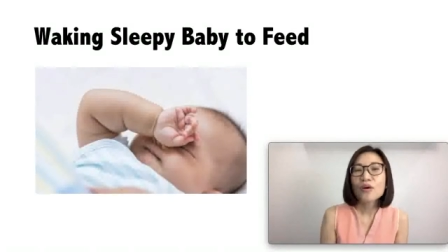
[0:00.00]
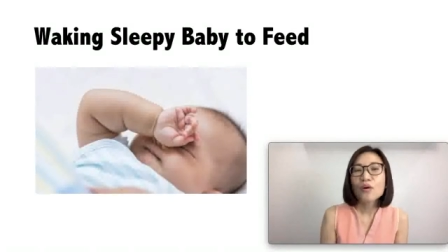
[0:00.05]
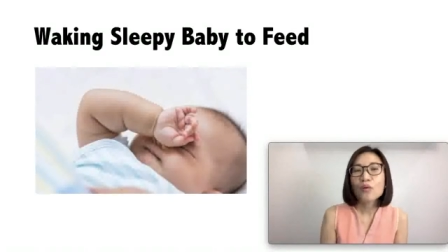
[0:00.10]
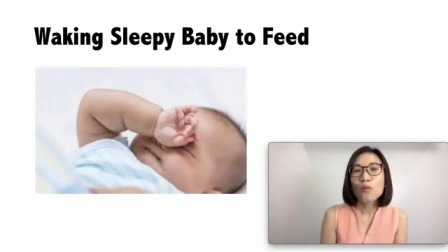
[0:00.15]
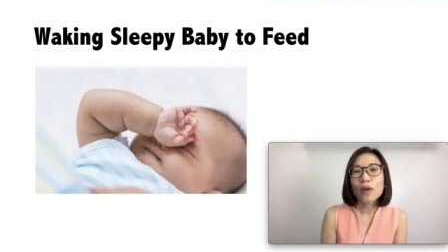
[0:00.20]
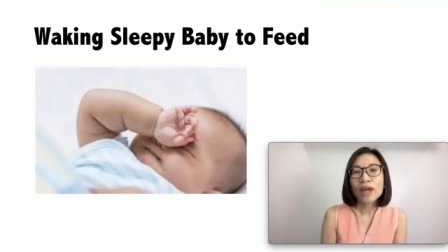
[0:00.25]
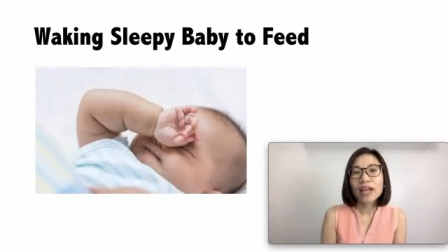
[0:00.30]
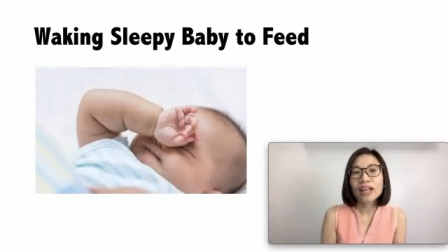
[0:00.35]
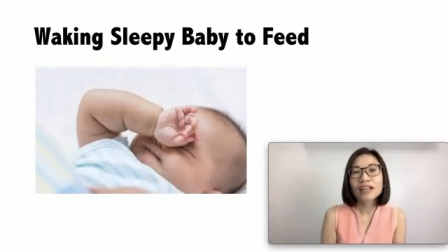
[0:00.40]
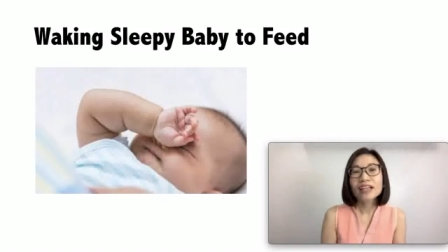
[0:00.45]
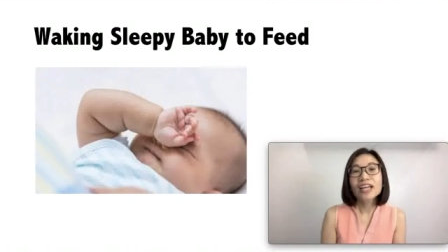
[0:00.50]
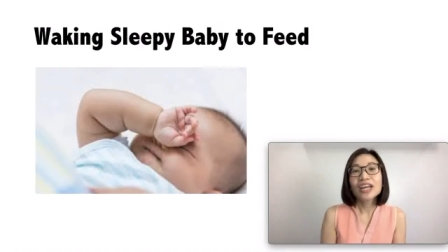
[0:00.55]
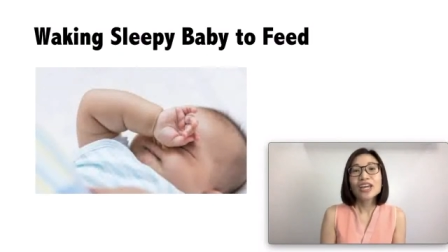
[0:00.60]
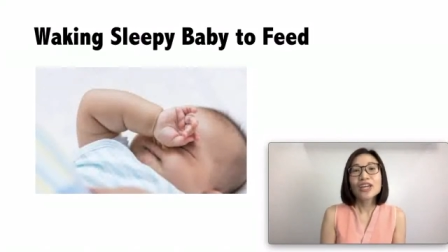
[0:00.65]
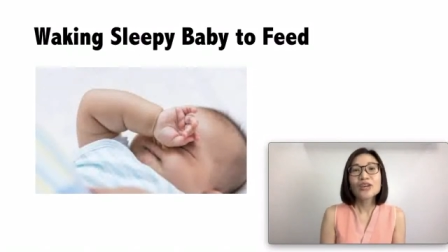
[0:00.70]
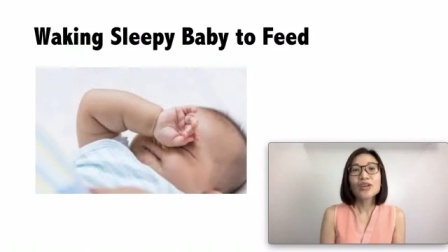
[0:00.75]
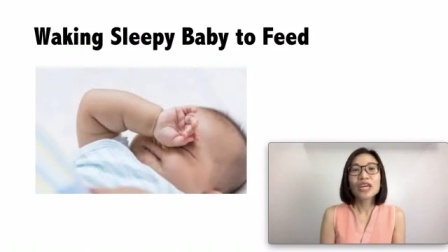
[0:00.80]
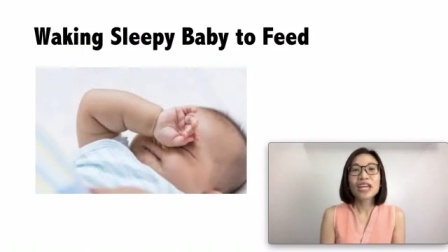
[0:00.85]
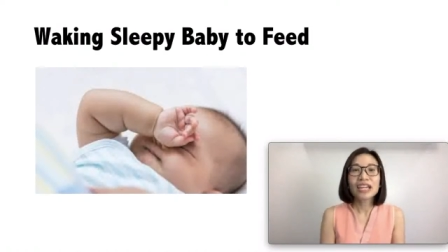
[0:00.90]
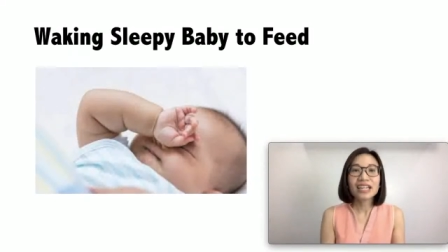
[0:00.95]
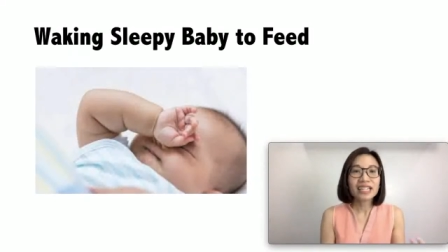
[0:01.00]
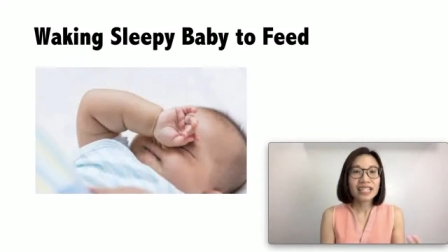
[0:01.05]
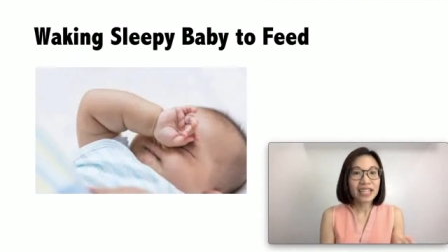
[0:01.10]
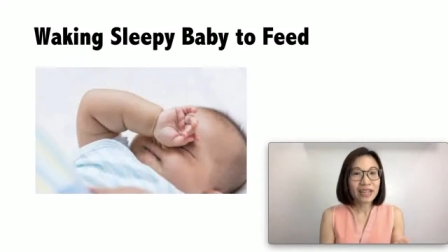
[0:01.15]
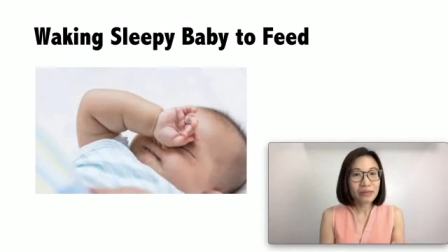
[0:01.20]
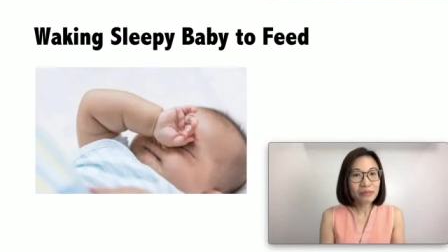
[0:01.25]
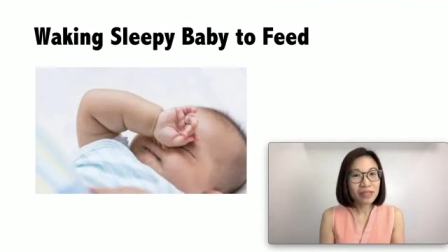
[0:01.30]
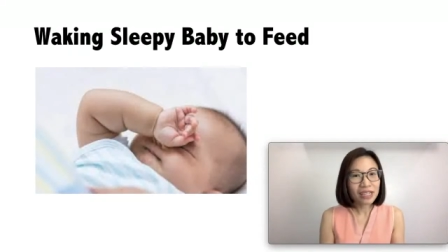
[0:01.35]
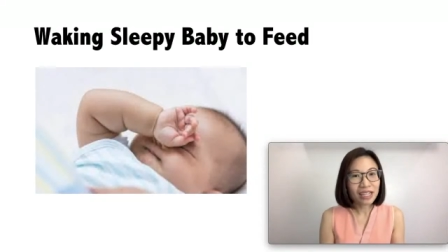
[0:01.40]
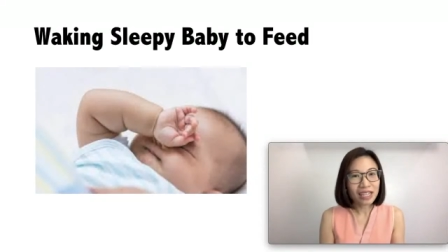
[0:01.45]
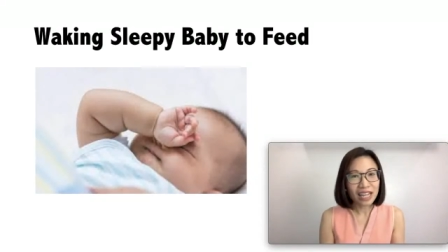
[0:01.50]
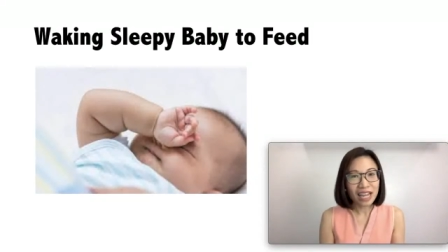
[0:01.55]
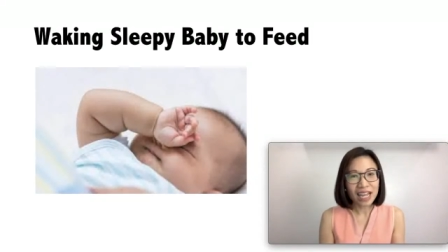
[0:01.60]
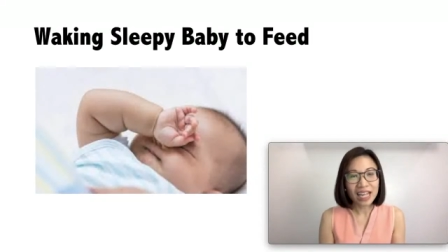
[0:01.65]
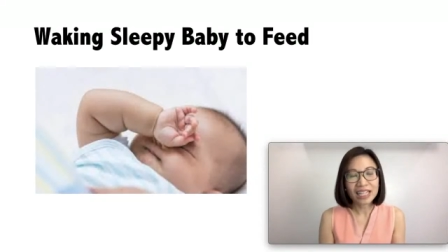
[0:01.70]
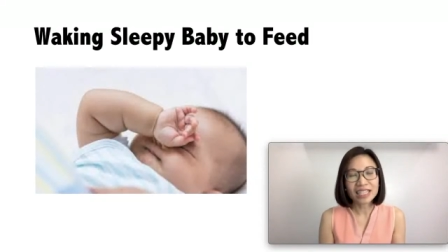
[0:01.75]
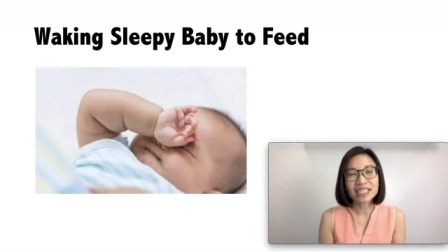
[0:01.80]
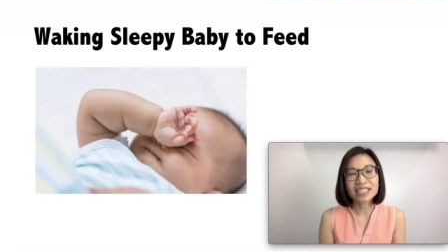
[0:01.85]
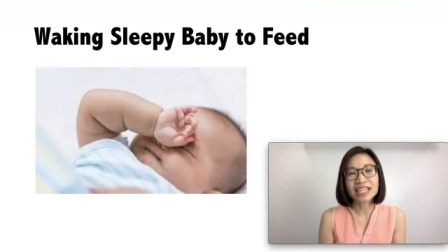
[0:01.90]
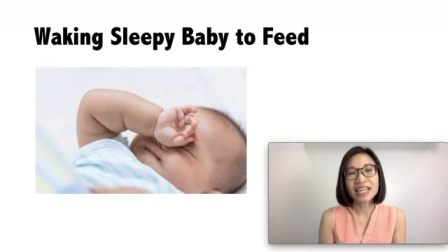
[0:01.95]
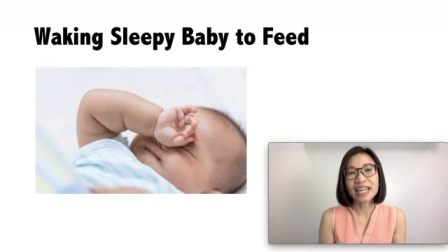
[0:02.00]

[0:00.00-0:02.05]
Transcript: Well, you can dim the lights